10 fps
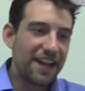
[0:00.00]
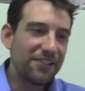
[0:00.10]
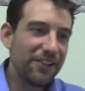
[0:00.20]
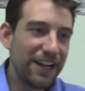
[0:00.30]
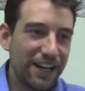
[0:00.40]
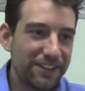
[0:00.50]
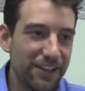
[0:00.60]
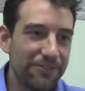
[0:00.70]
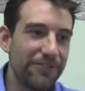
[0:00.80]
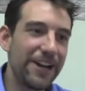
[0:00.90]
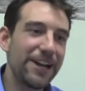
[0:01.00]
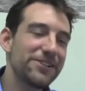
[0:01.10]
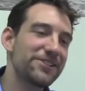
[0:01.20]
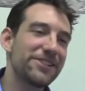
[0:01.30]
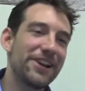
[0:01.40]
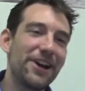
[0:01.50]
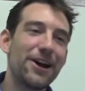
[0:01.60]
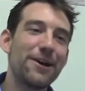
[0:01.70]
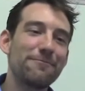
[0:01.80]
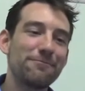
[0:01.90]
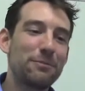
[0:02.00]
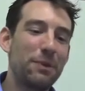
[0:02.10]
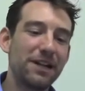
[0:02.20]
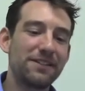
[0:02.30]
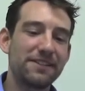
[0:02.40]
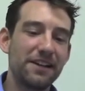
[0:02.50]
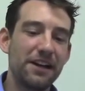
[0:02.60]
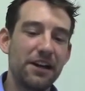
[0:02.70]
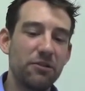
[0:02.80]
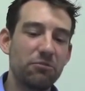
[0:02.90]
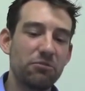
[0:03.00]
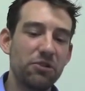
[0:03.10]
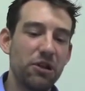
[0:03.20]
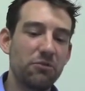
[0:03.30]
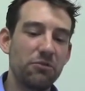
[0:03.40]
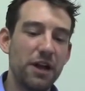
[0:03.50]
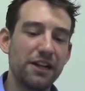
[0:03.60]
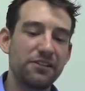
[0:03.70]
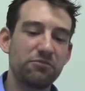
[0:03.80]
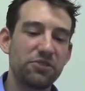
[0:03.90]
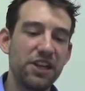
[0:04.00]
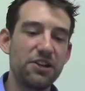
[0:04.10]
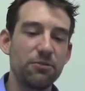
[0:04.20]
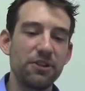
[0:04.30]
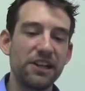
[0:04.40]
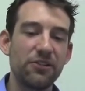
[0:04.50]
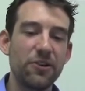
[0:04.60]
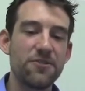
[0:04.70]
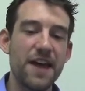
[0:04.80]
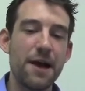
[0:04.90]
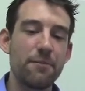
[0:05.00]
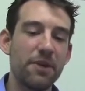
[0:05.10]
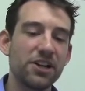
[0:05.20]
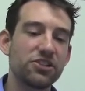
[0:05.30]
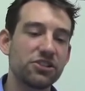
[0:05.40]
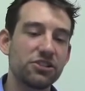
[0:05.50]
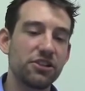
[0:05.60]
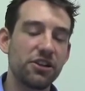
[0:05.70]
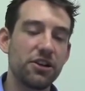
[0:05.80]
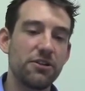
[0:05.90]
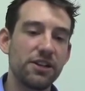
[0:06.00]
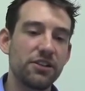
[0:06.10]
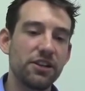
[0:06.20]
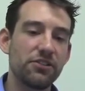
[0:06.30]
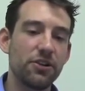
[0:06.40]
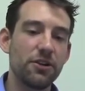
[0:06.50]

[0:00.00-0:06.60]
Sadly, I did finish, but I didn't really learn that much, in